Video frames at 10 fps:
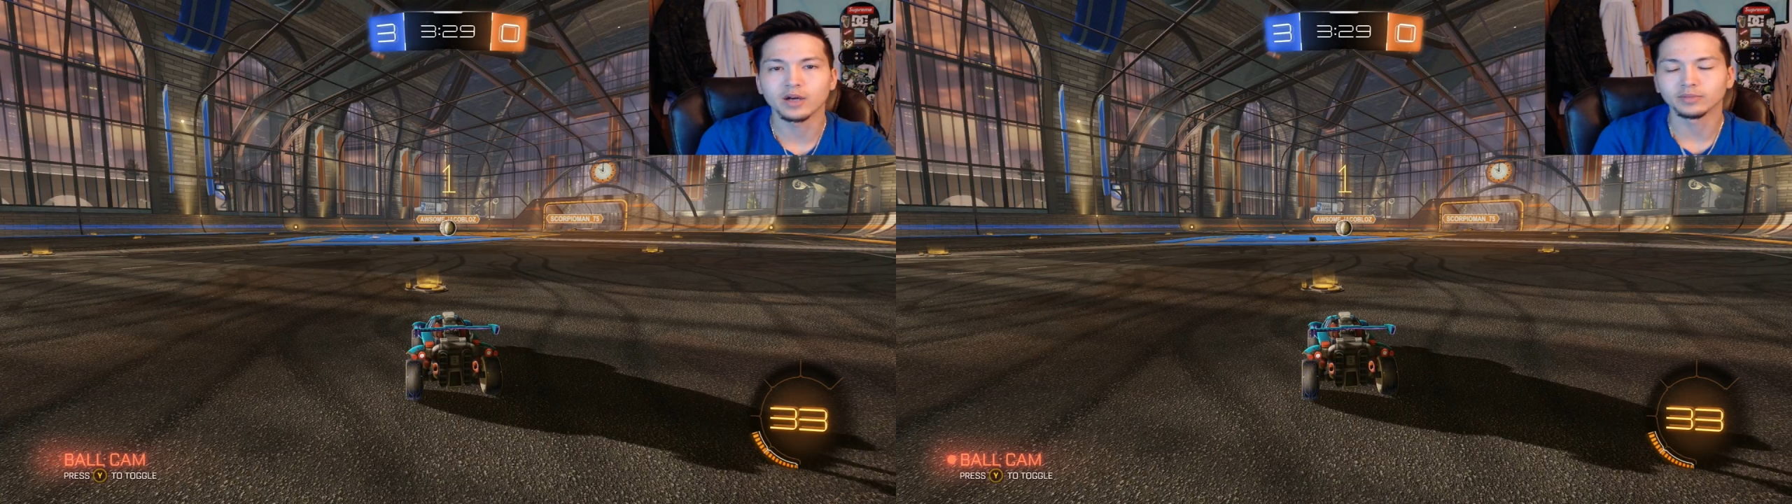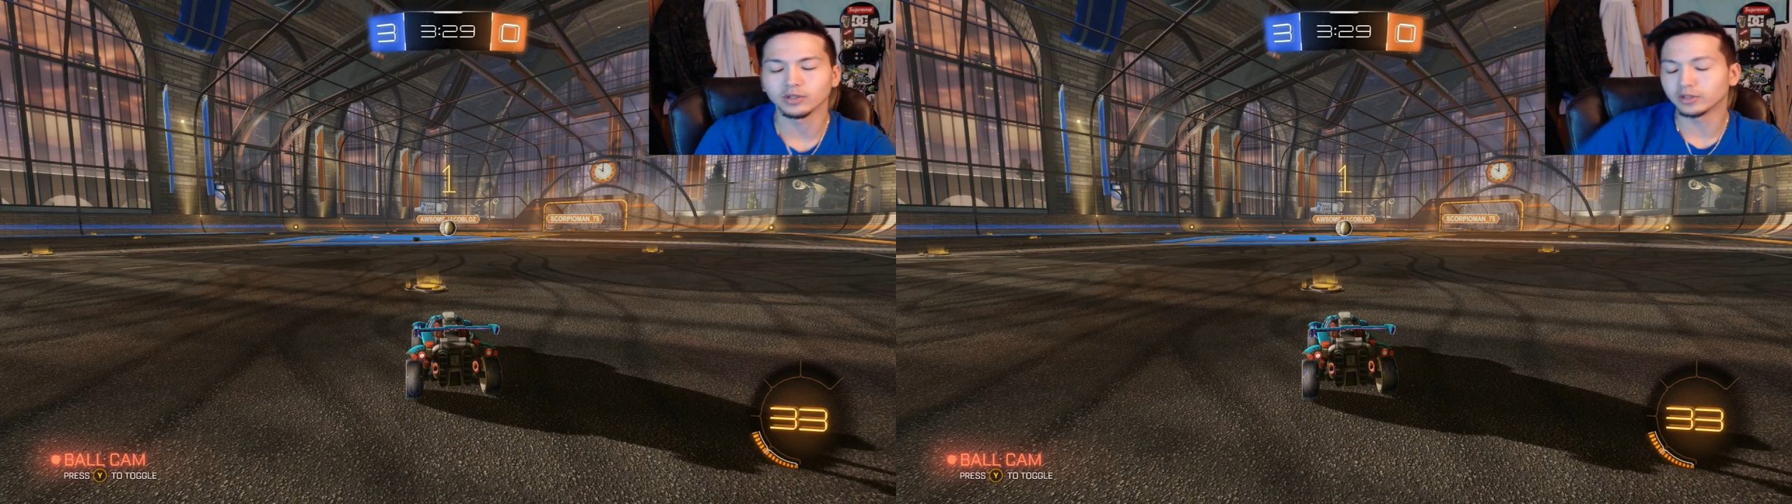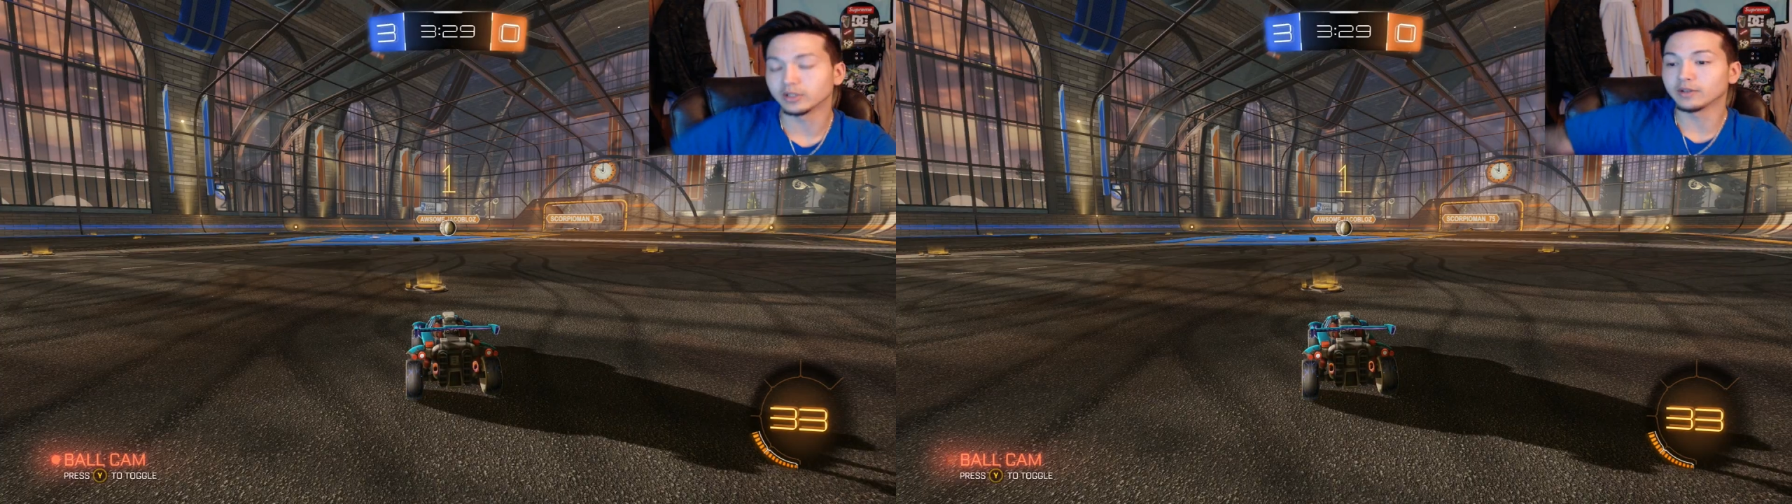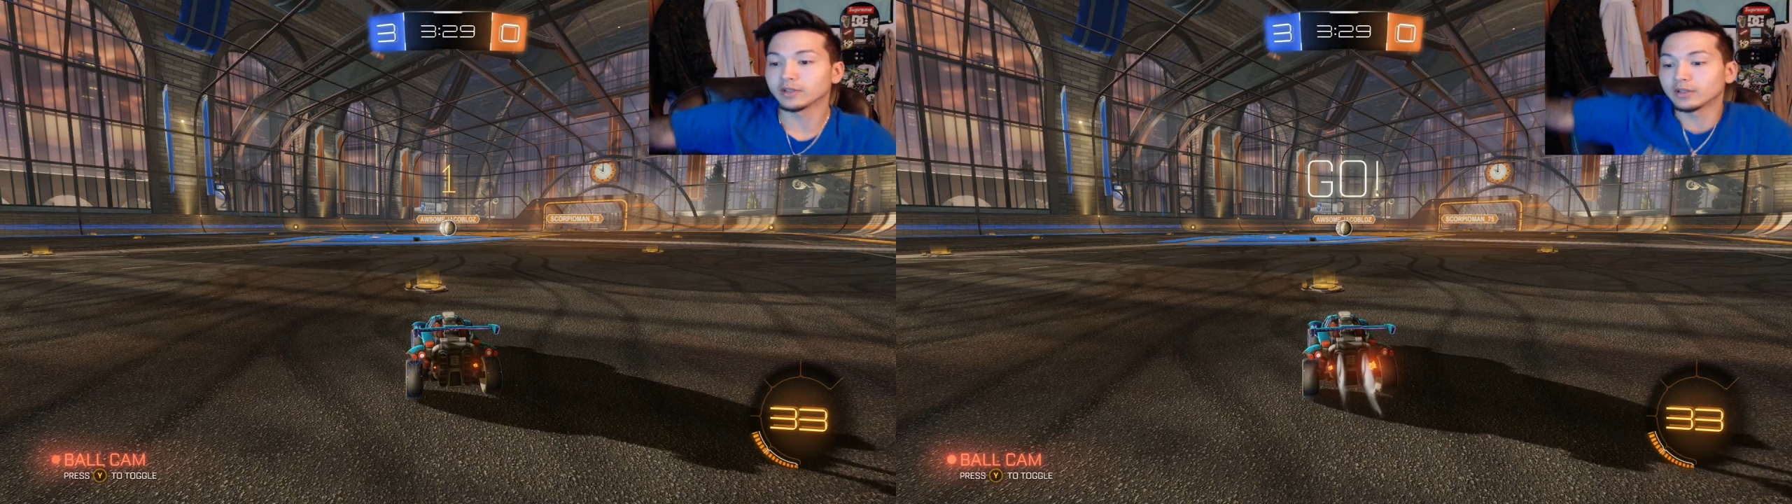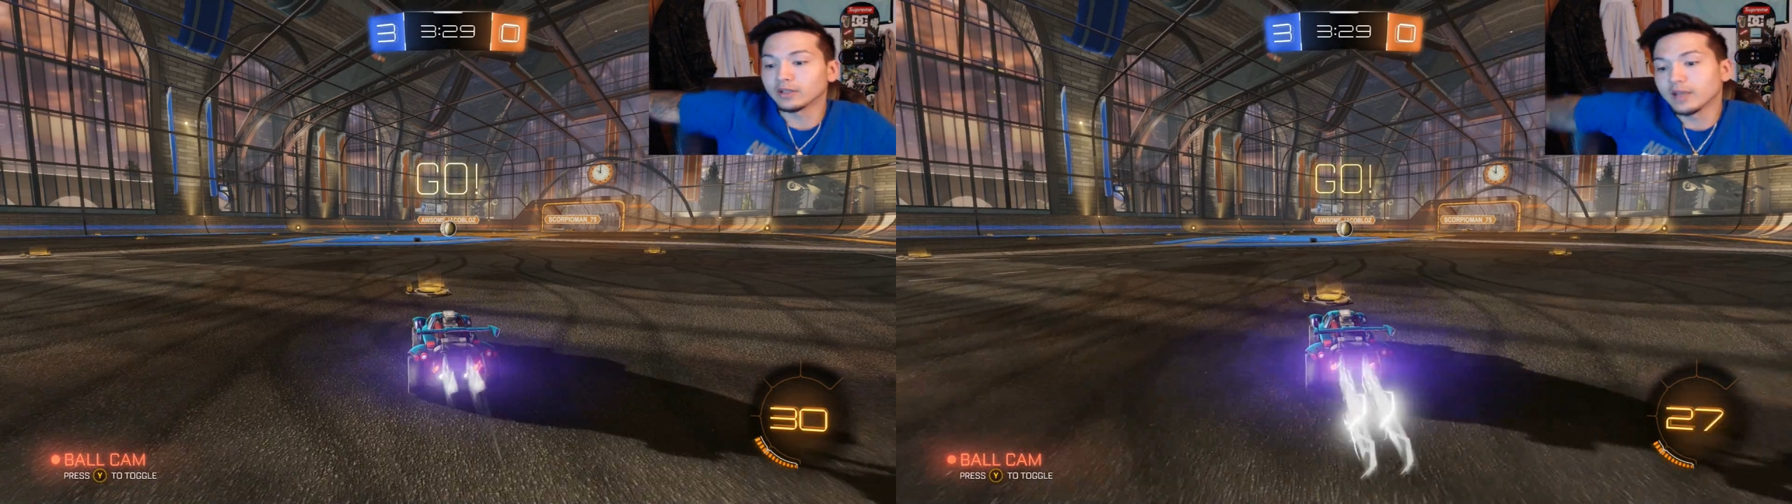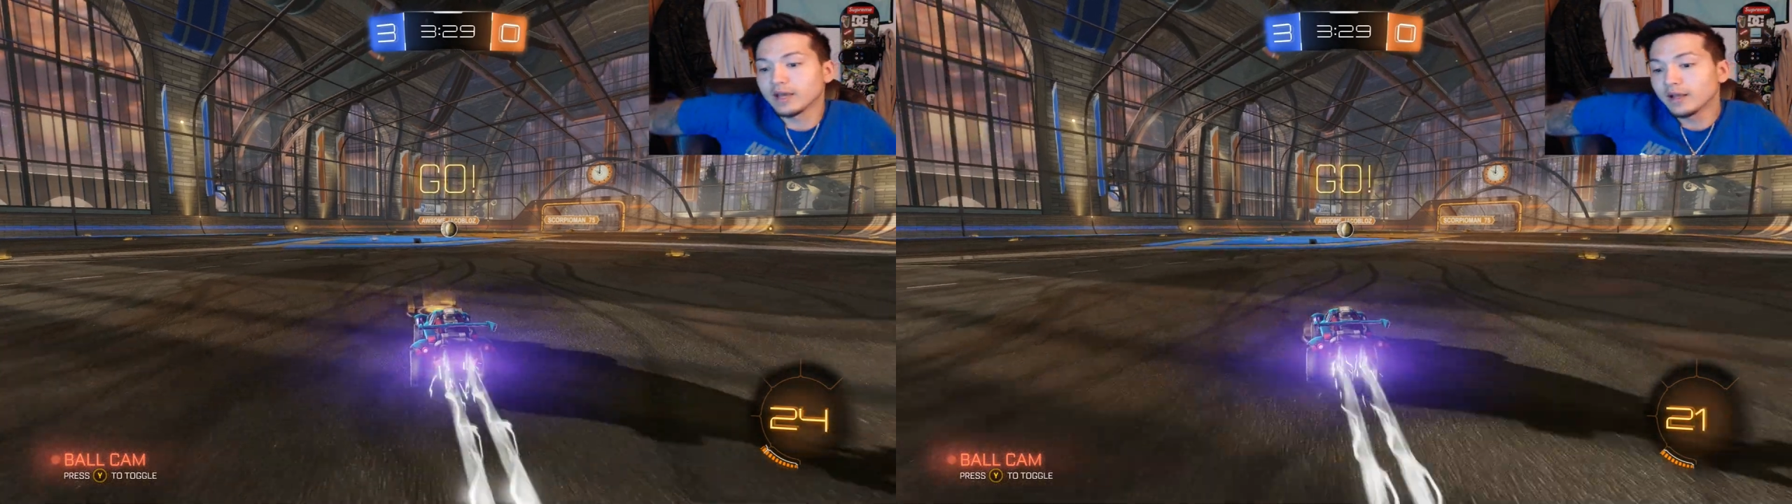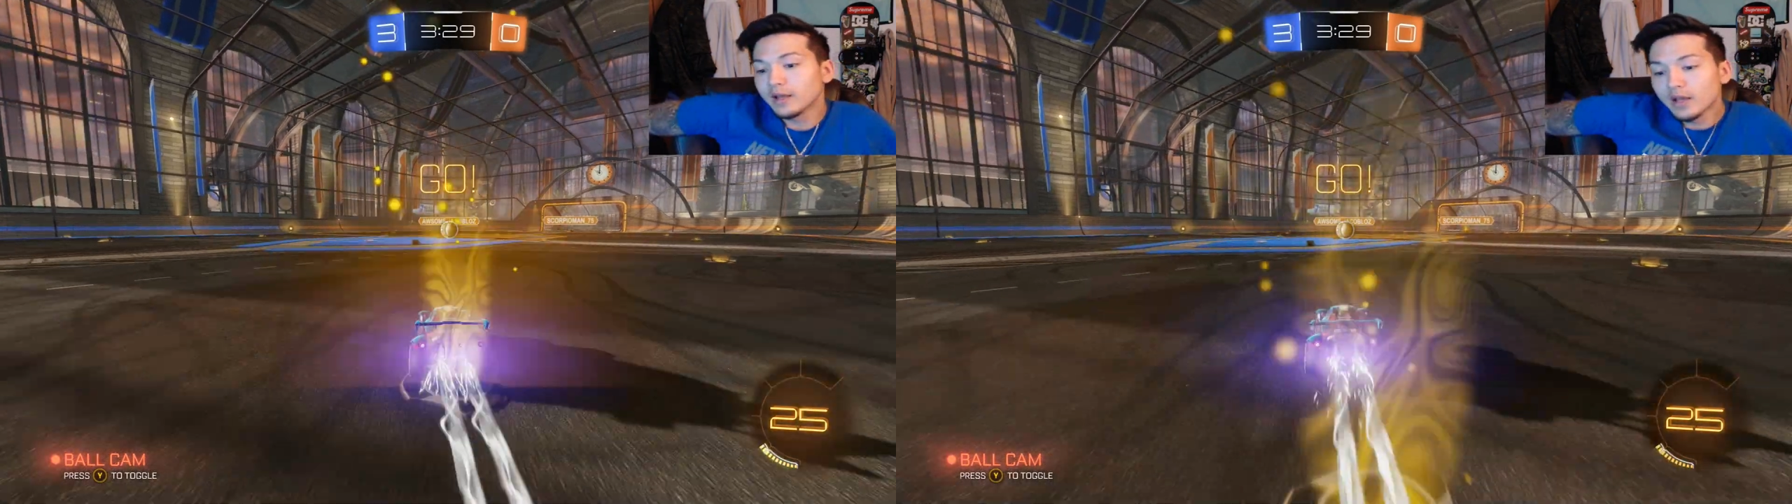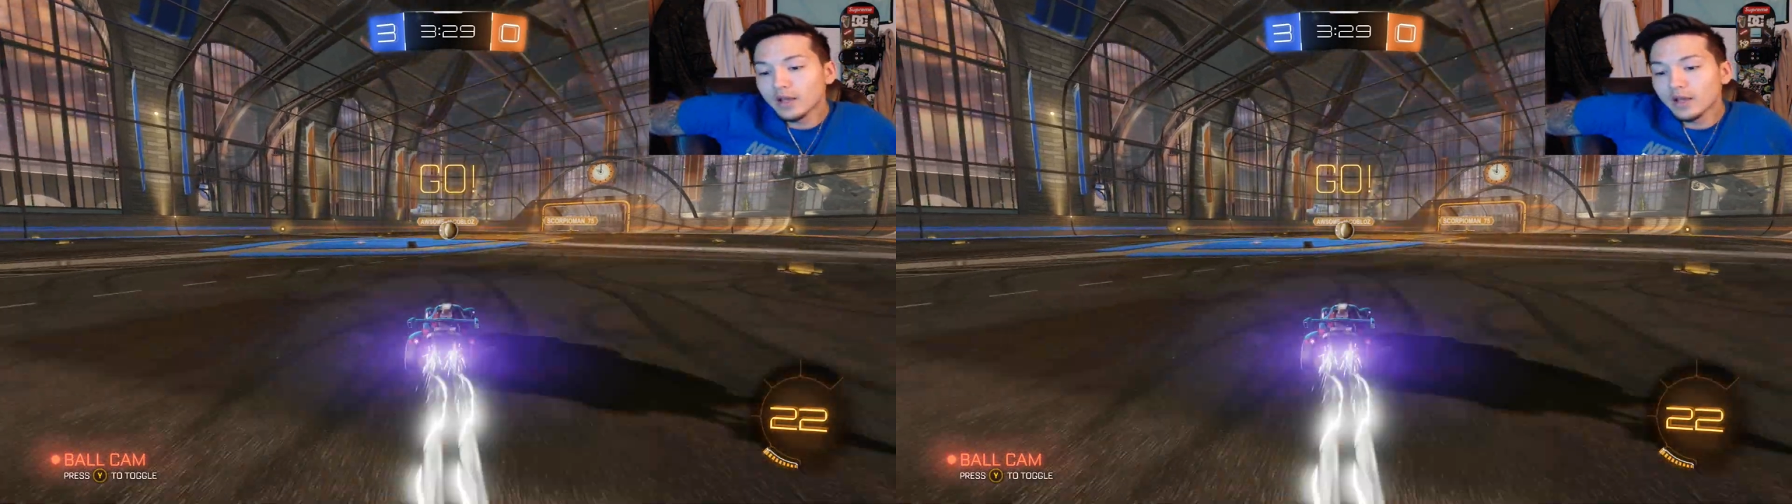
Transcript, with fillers: my uploads and everything like that.